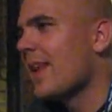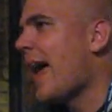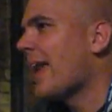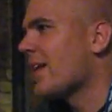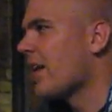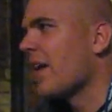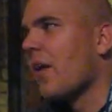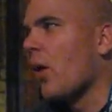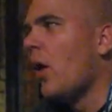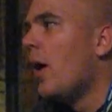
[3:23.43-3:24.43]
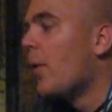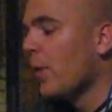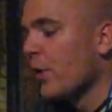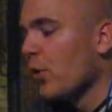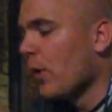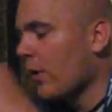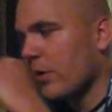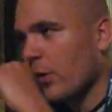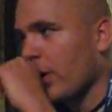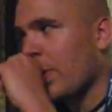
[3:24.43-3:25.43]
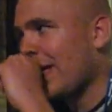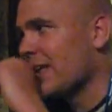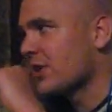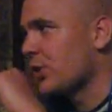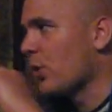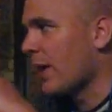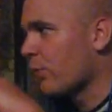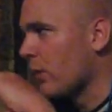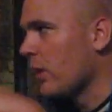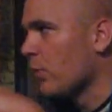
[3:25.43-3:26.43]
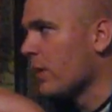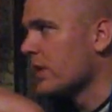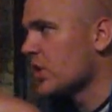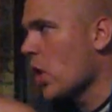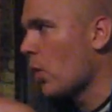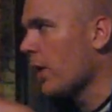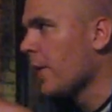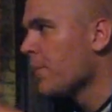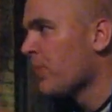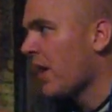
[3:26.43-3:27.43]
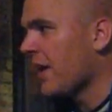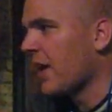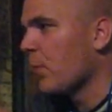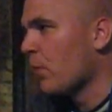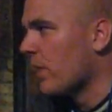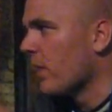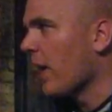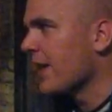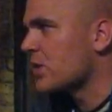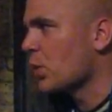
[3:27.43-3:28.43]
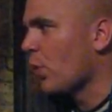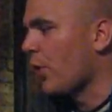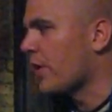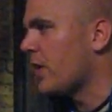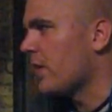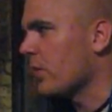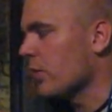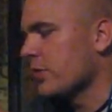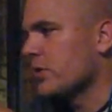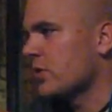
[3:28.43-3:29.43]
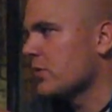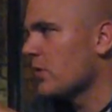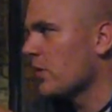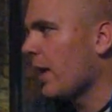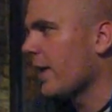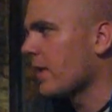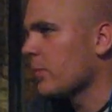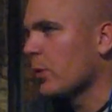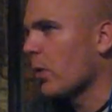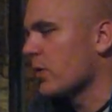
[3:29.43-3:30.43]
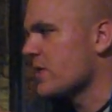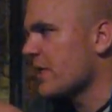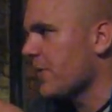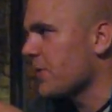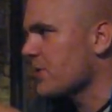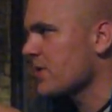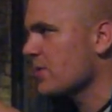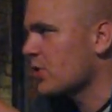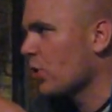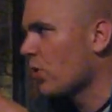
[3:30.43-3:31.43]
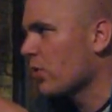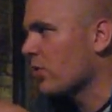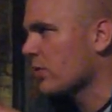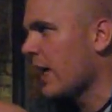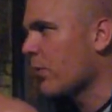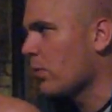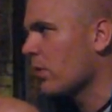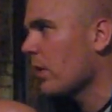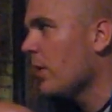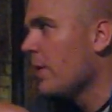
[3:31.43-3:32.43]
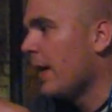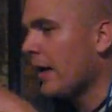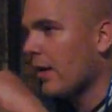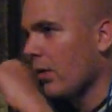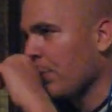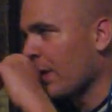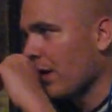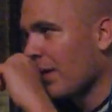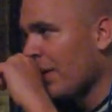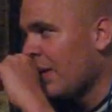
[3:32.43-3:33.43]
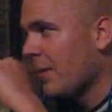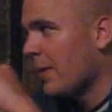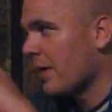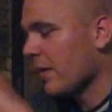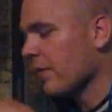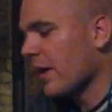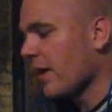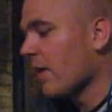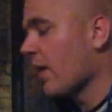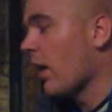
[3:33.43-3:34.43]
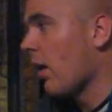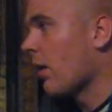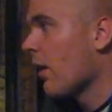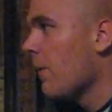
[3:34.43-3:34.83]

Nah, not at all. We knew how they were gonna play this too, like really slowly, and they really like to work either like we call it stairs, short or catwalk, or middle, and they did it a lot.